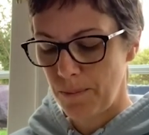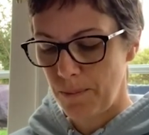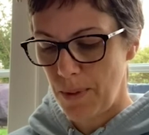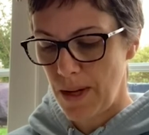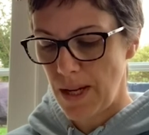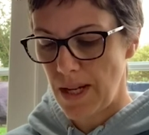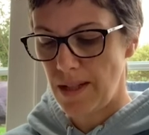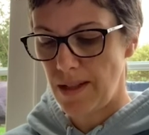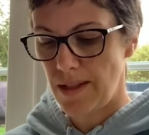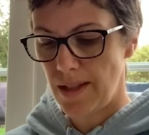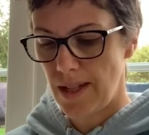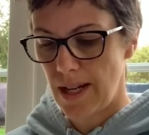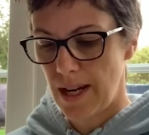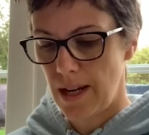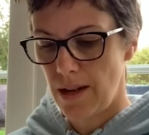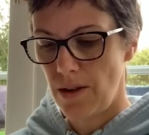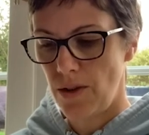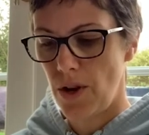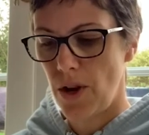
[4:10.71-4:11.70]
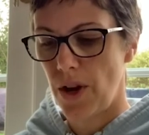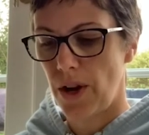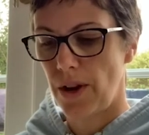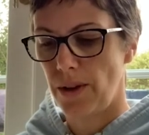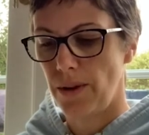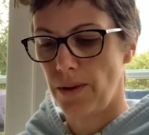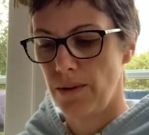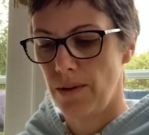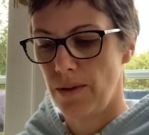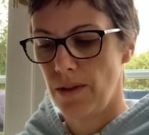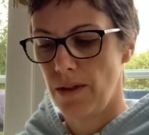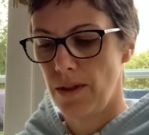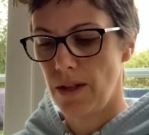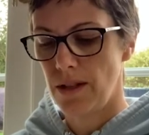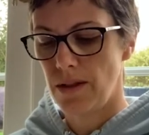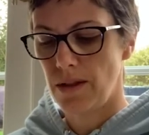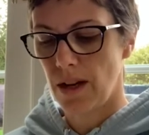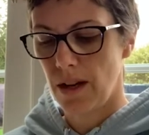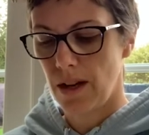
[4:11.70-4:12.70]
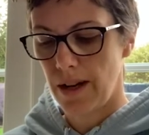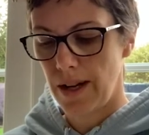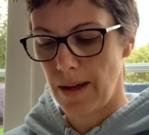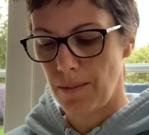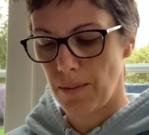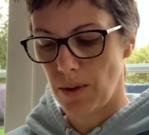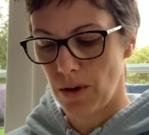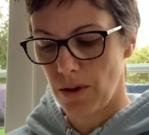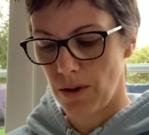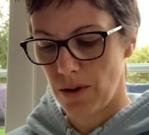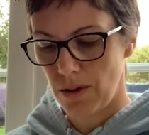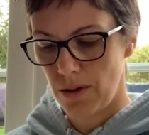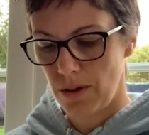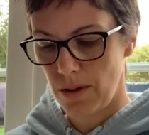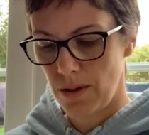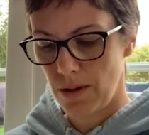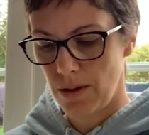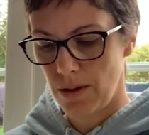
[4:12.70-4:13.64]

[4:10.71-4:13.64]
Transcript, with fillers: be still and know that I am God.